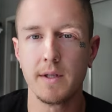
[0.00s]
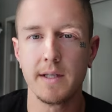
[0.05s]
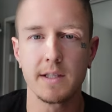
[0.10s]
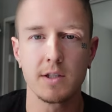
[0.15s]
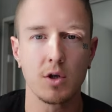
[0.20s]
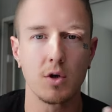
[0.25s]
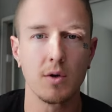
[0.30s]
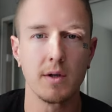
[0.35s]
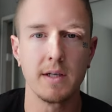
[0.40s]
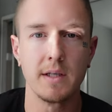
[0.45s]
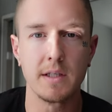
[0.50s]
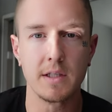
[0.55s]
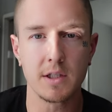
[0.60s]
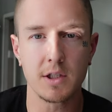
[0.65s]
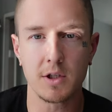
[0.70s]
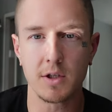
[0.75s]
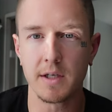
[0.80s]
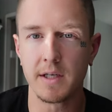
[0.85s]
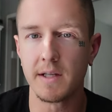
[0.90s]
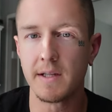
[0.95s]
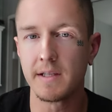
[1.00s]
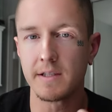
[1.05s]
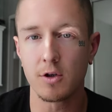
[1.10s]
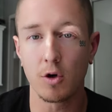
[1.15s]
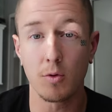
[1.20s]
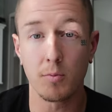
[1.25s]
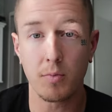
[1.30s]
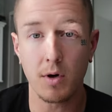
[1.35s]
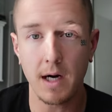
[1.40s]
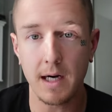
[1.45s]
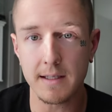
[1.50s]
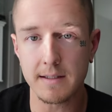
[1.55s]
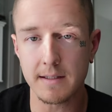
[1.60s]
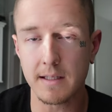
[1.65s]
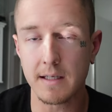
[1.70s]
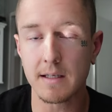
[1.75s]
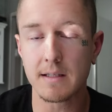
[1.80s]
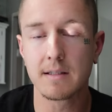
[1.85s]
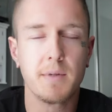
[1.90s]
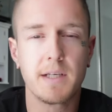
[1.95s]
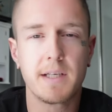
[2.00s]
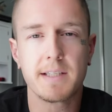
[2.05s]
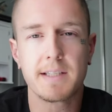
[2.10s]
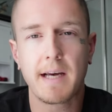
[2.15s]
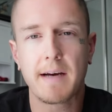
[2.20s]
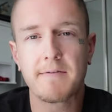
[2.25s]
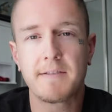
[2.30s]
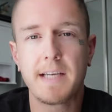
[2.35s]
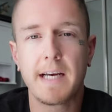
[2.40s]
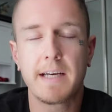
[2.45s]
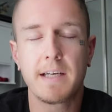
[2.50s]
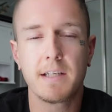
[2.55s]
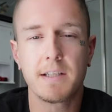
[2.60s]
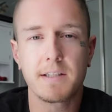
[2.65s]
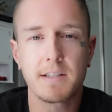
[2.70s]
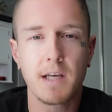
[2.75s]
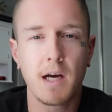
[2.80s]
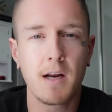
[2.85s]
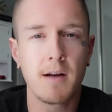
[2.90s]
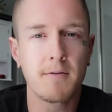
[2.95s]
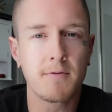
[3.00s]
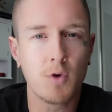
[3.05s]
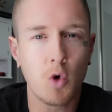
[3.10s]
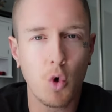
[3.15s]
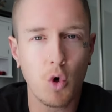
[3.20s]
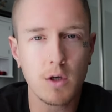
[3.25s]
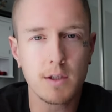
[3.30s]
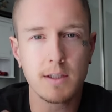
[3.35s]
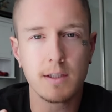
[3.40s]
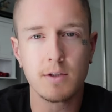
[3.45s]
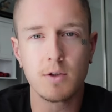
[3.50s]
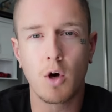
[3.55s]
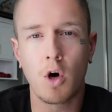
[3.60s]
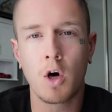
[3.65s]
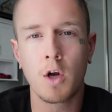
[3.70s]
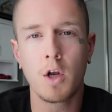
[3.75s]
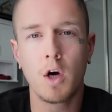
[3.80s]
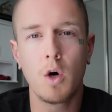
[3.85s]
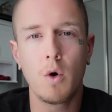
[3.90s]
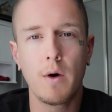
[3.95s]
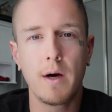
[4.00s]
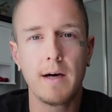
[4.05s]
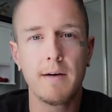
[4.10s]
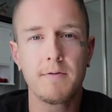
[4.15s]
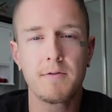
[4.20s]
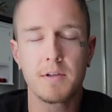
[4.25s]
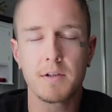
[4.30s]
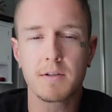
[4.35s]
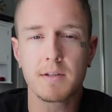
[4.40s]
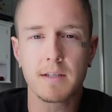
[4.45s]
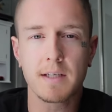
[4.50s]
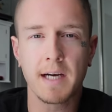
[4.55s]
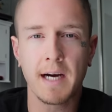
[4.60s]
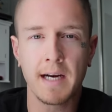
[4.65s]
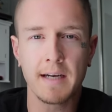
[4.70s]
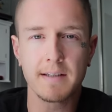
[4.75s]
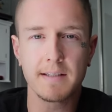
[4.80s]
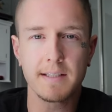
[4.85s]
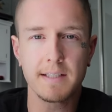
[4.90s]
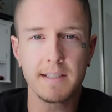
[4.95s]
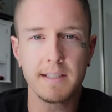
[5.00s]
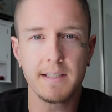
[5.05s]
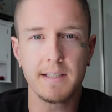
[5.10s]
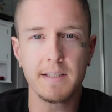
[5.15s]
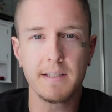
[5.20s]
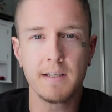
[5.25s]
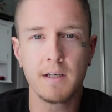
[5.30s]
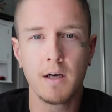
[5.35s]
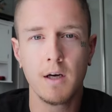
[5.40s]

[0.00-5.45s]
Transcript: this whole industry and this whole process because I've taken a ton of courses on OF just to kind of see